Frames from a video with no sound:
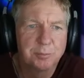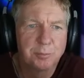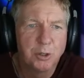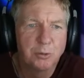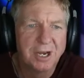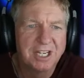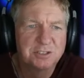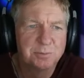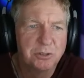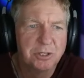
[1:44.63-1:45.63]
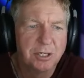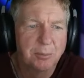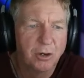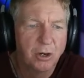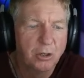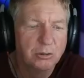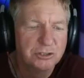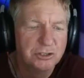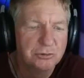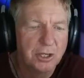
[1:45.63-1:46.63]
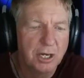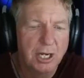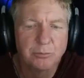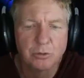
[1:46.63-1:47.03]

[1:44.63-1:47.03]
The point Reyes buoy number 029.